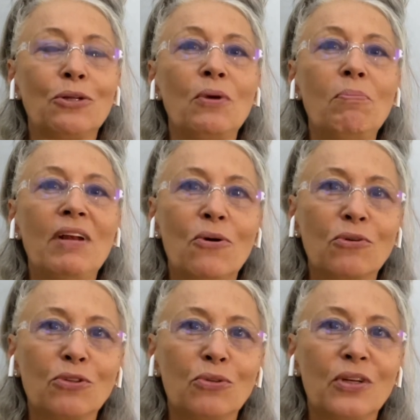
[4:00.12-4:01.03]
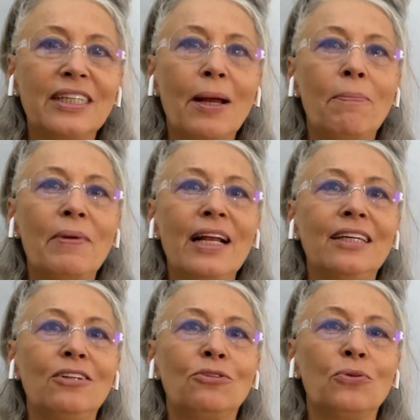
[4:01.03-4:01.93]
we belong to, and the
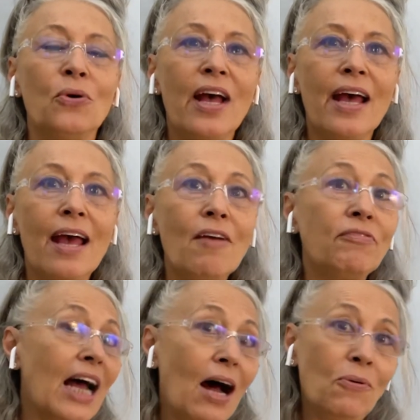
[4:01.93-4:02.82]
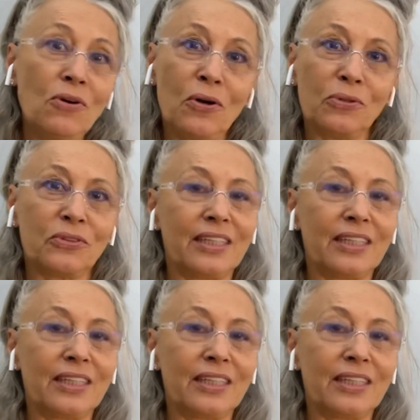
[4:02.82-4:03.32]
ability to have downloads,